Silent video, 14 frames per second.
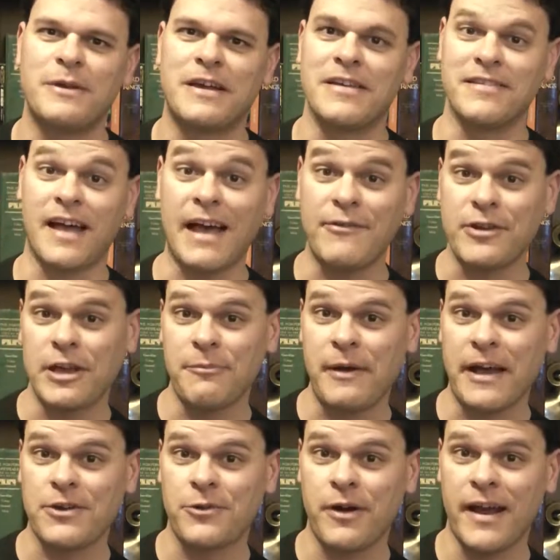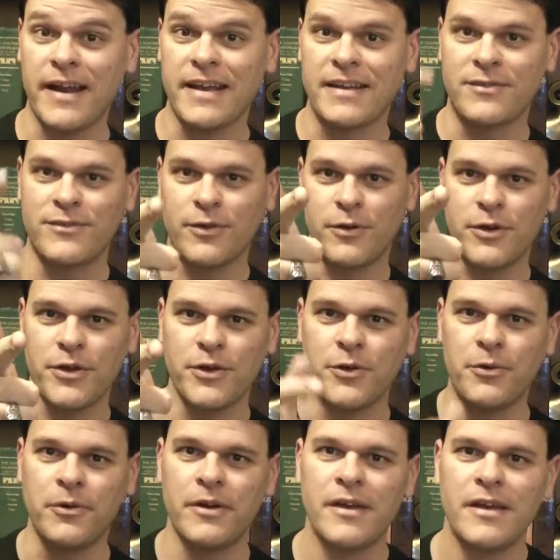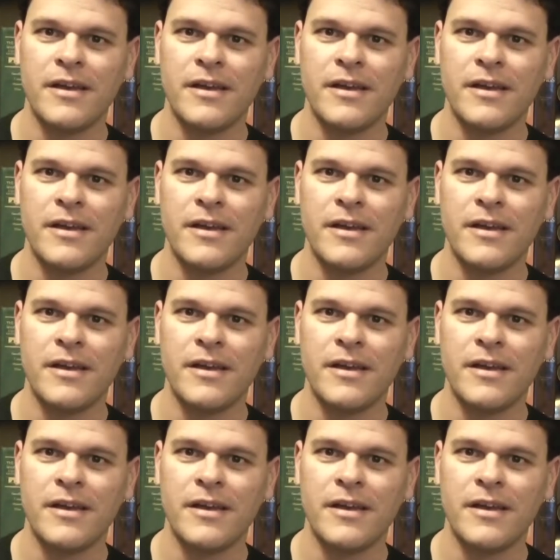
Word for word: because I have to get back to writing and so do you.